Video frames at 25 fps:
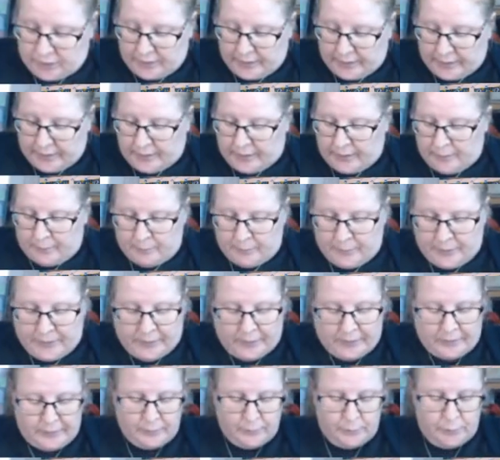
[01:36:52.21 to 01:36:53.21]

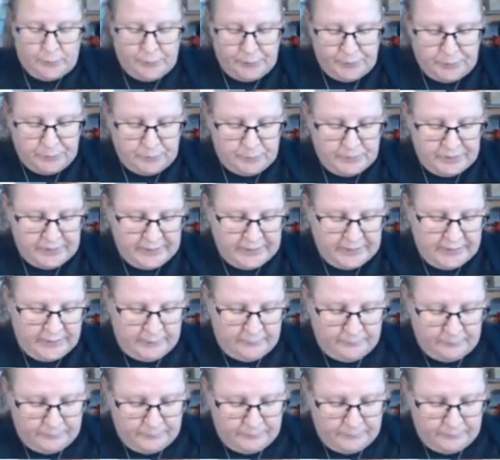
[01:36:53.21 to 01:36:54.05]
Oops, I'm sticking.